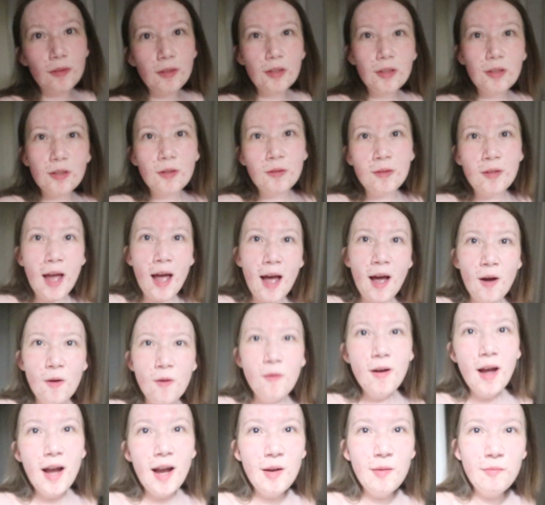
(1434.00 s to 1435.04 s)
so
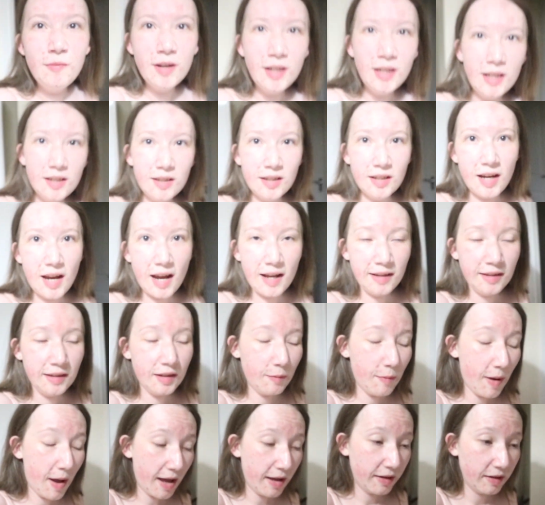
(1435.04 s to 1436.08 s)
now I'm ready to get into
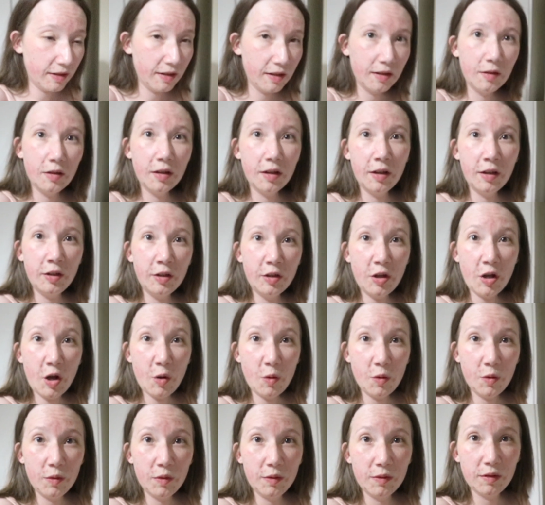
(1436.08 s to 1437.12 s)
bed and
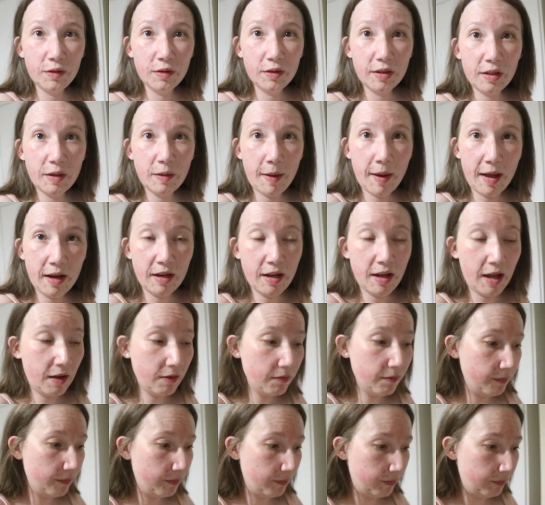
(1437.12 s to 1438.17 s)
go to bed
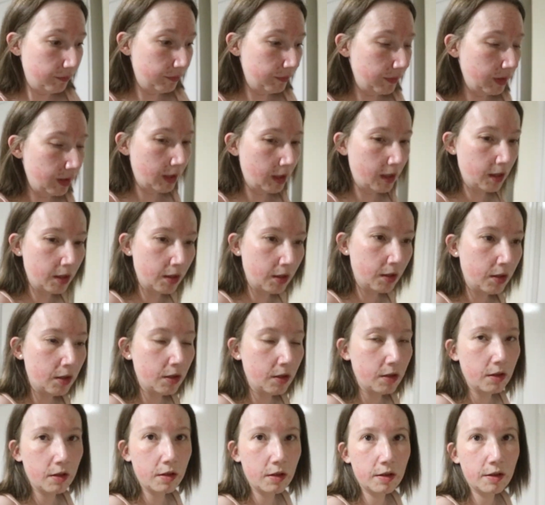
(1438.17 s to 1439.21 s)
now.
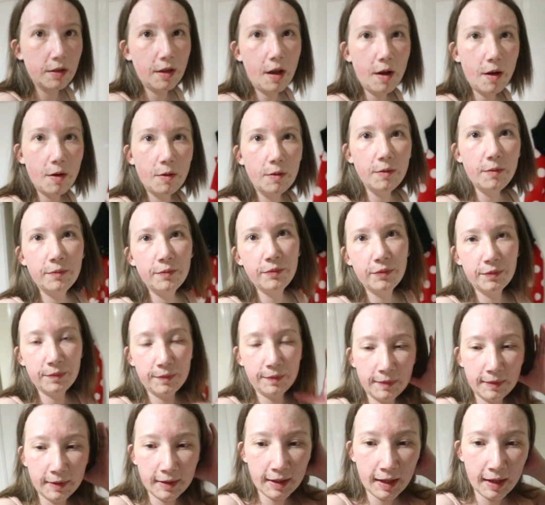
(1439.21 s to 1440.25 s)
So,
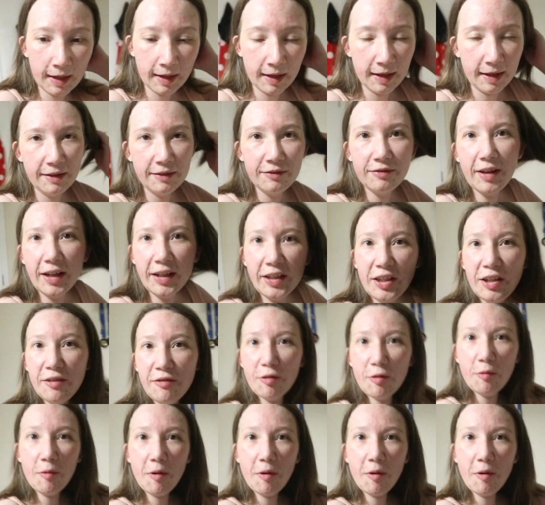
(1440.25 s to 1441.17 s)
thank you for